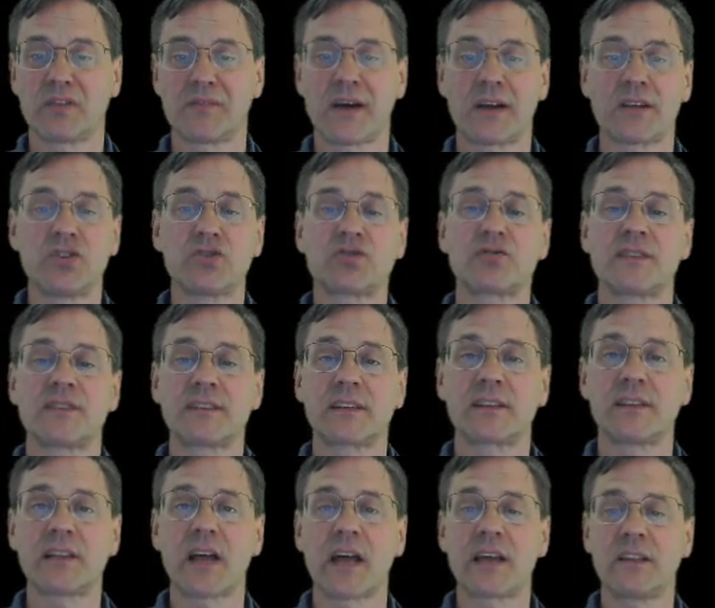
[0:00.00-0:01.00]
about
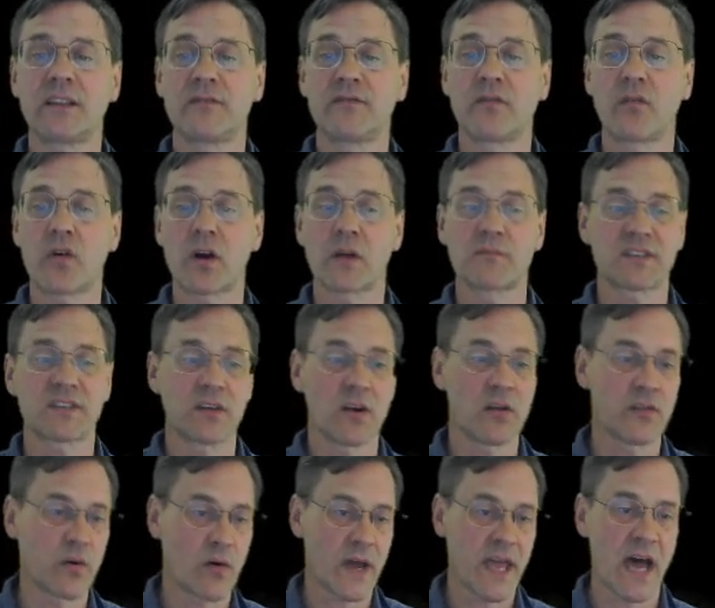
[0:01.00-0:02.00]
intrinsically likely forms, and
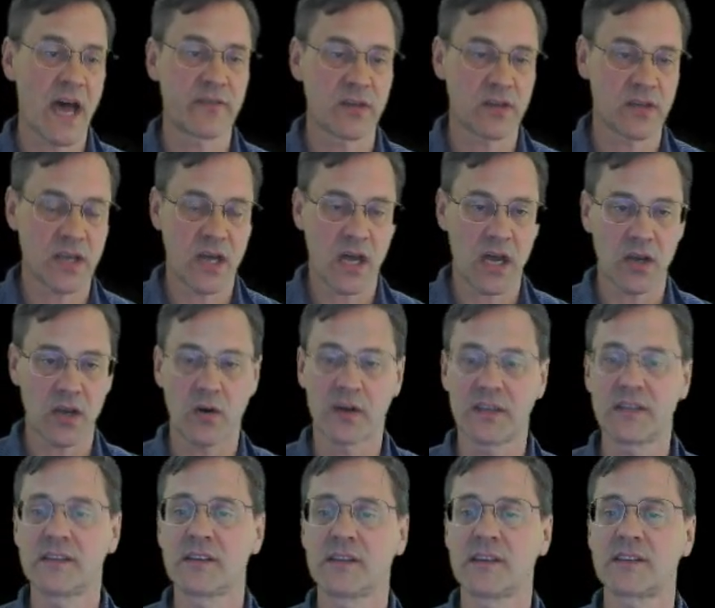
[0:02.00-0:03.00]
although I haven't gone
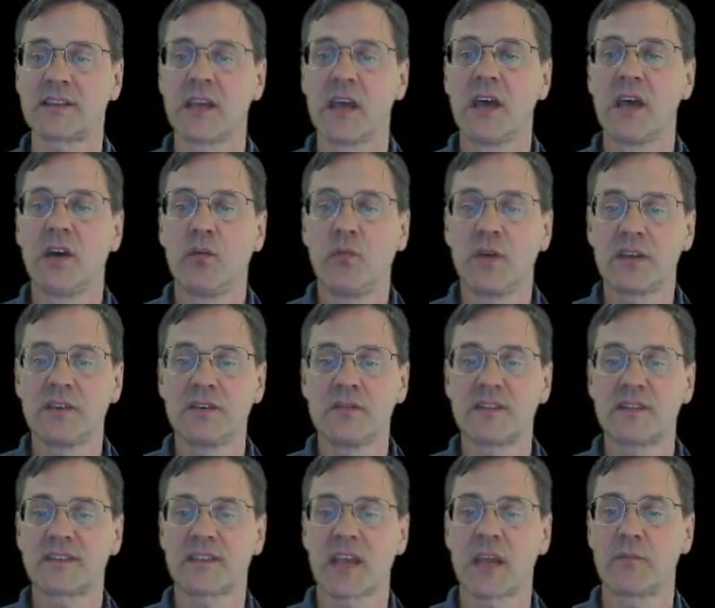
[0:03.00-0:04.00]
into this, we can do
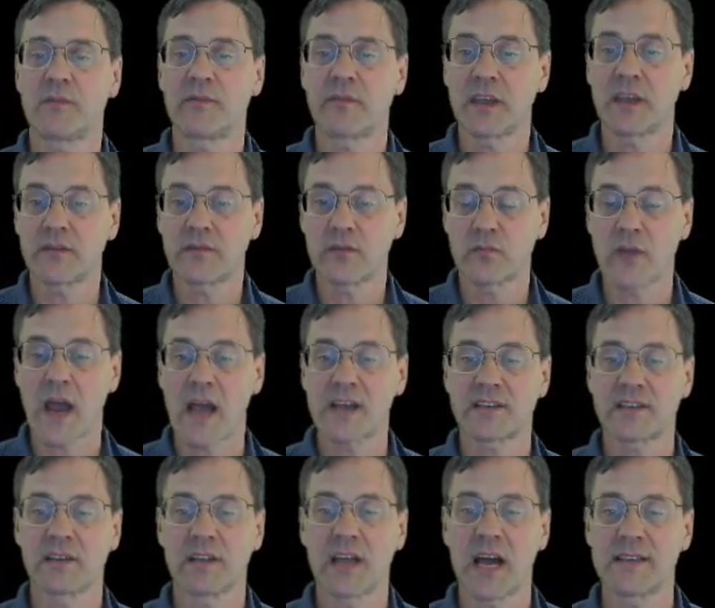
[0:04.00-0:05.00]
the same thing for
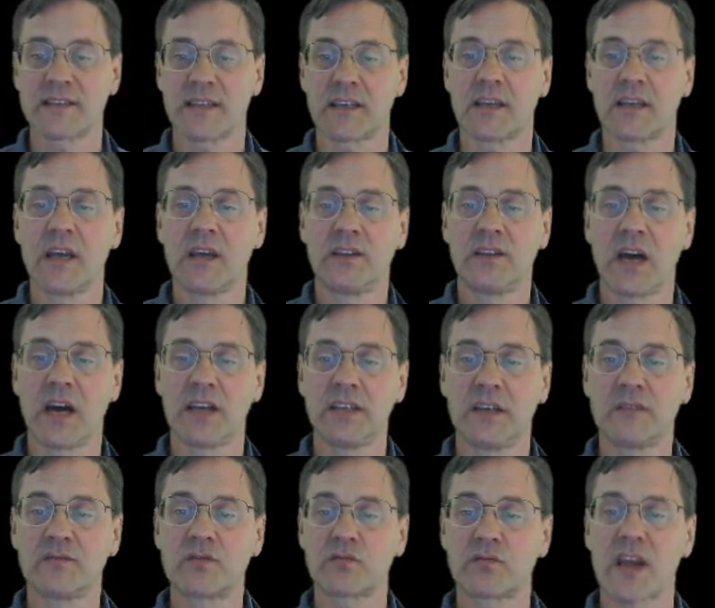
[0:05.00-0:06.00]
rationalizing the
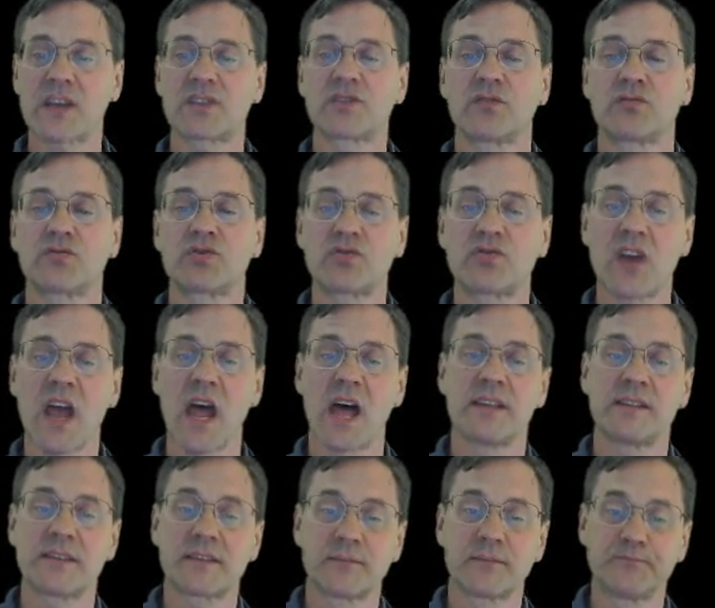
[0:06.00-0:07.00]
idea of directional
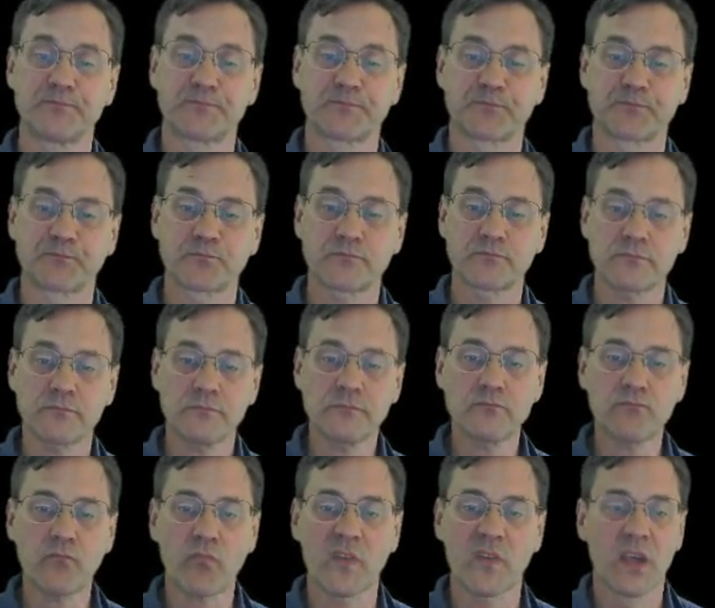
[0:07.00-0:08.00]
trends.
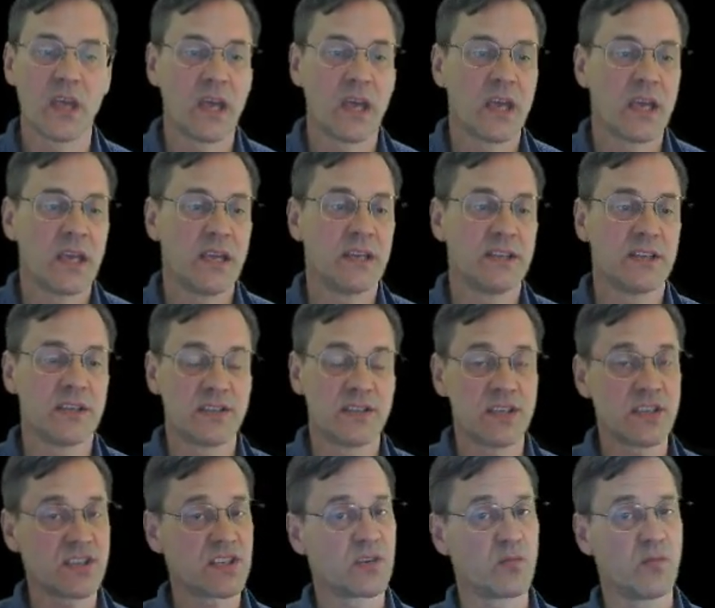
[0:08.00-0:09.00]
In
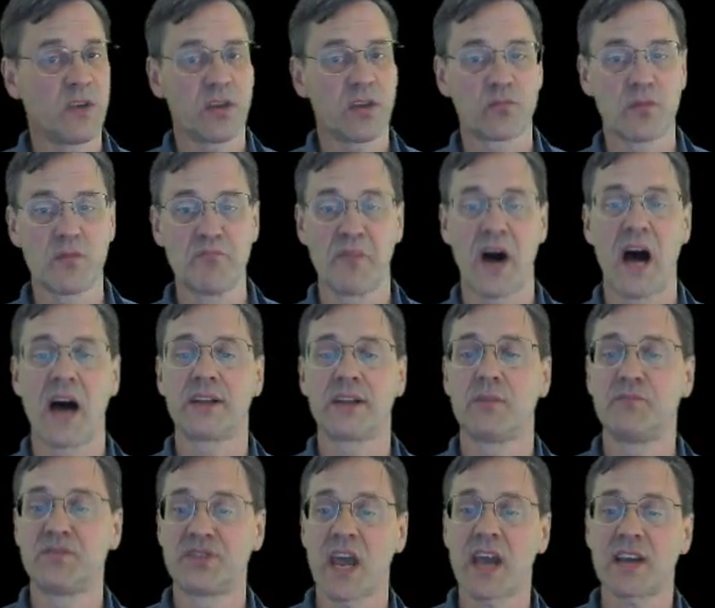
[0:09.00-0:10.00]
addition, we can rebut
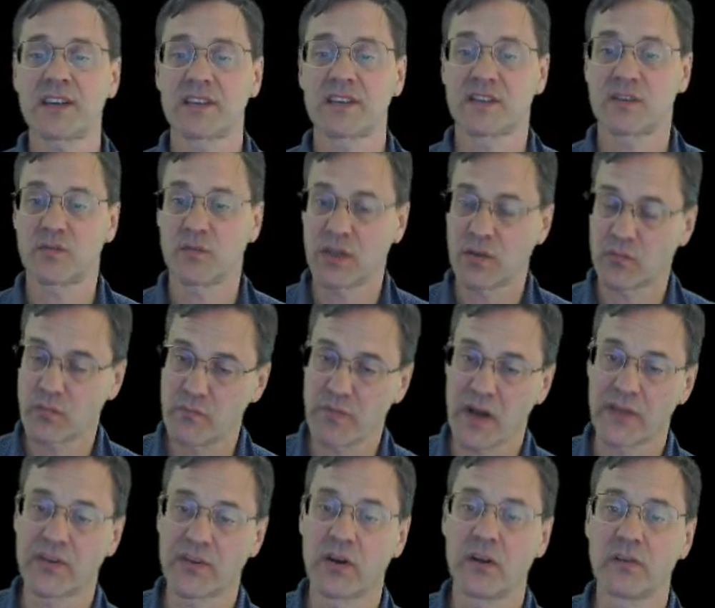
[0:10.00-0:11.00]
objections. We can
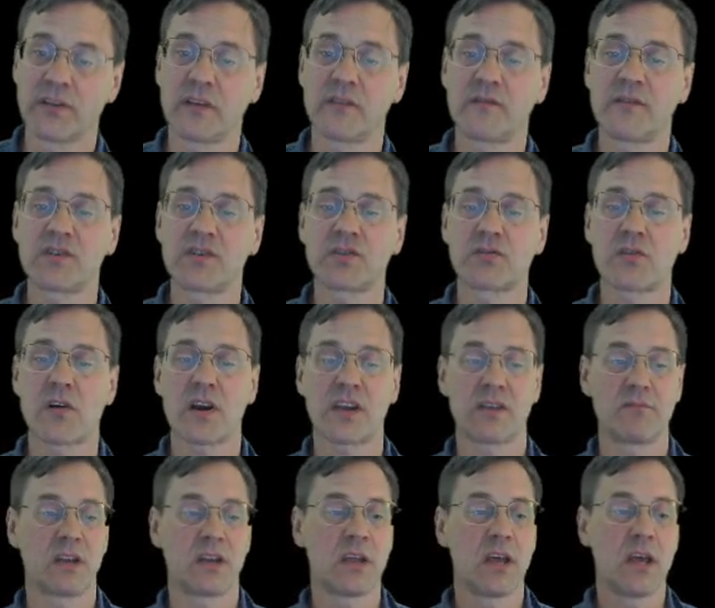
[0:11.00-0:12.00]
rebut the Haldane-Fisher
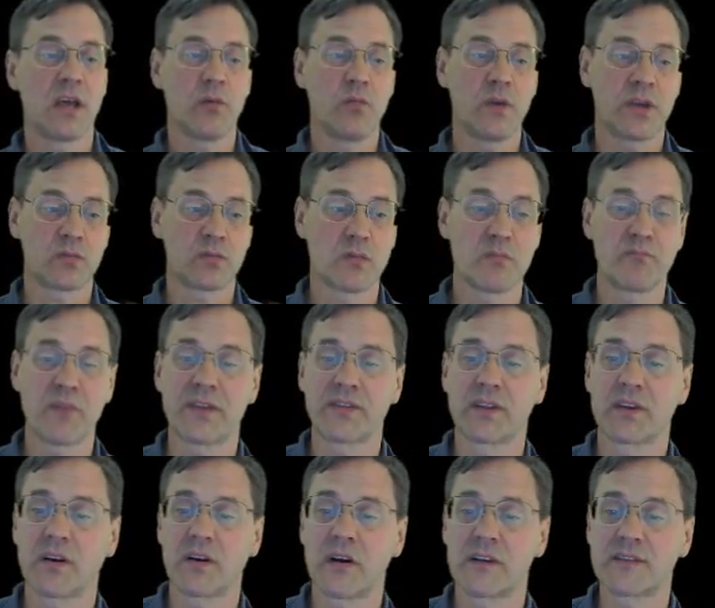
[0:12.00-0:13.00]
argument. We can rebut
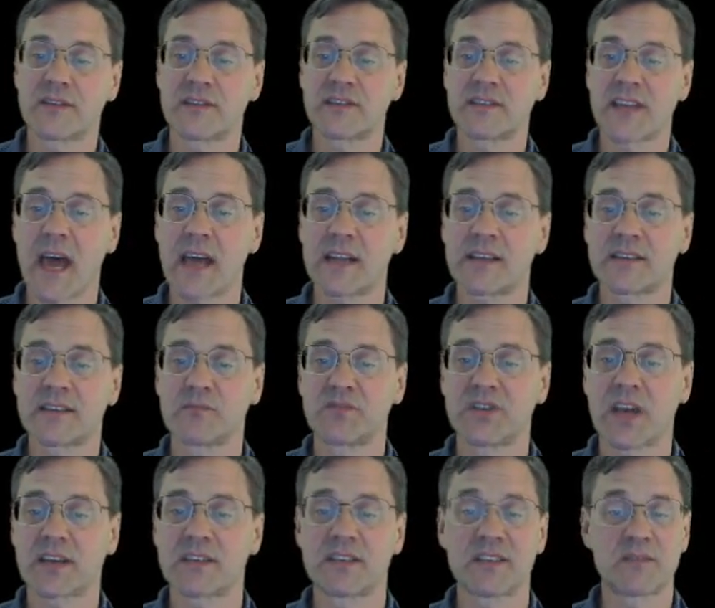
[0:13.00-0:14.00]
the causal status
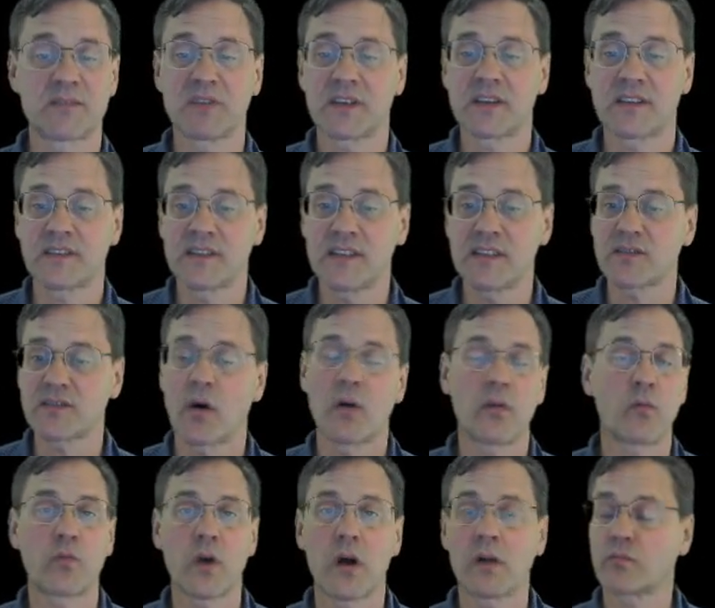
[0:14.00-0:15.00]
objections because these all